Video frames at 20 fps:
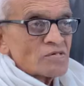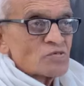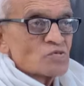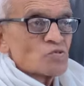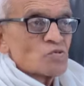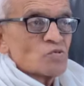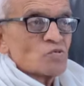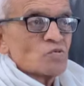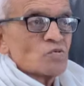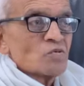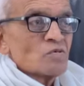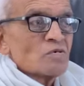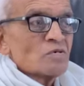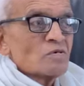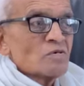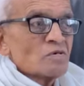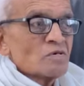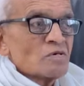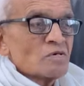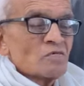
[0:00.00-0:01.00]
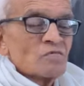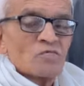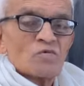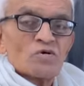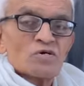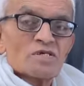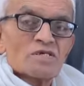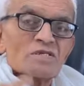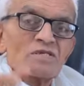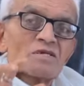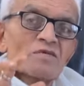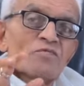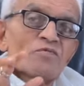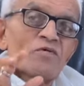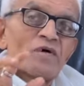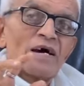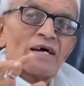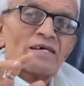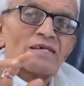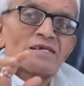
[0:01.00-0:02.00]
So, what is the
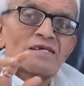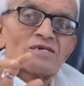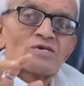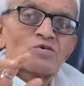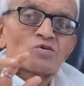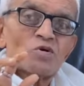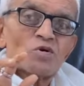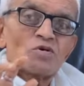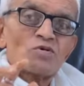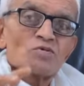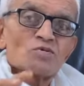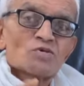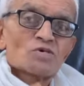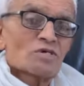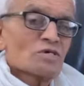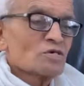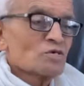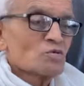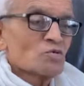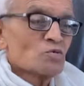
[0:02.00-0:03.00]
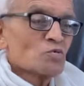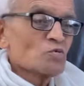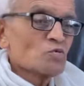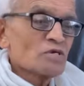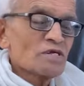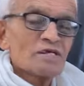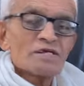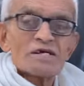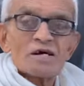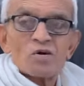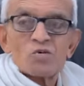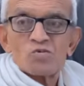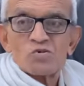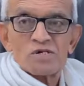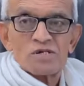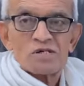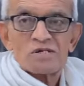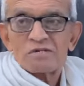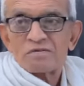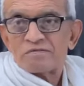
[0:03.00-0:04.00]
final solution to root it
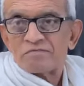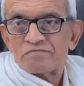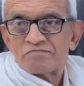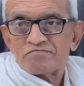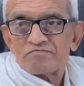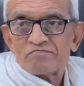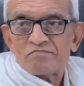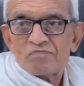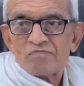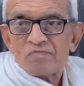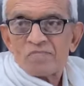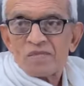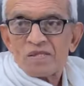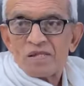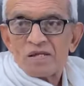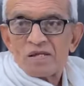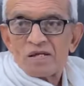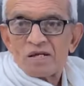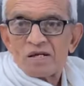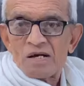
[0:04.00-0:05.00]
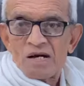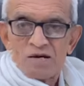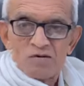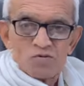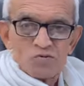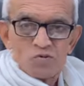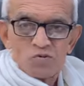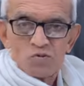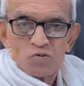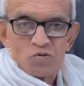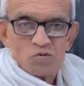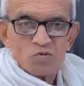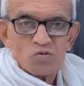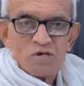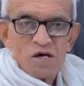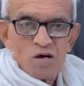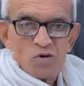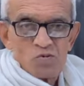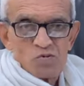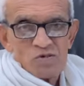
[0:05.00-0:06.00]
out? How to
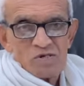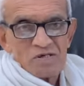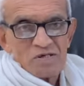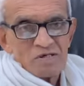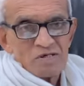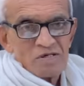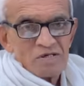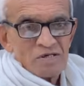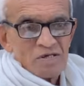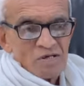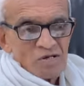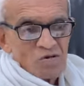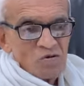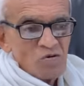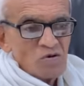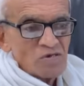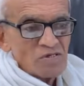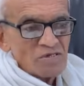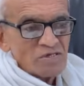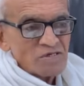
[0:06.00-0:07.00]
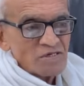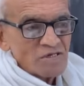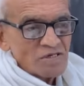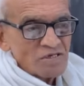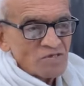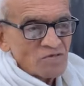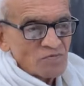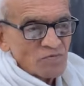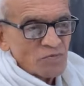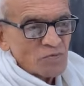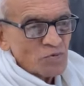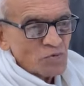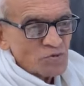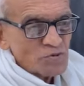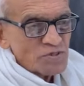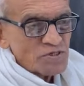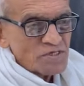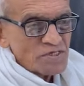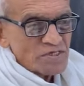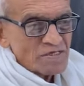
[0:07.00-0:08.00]
root out all such
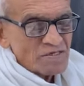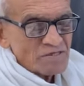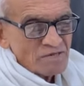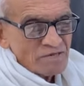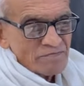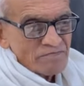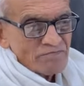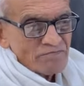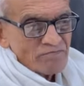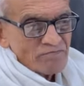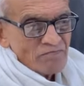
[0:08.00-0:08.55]
forces,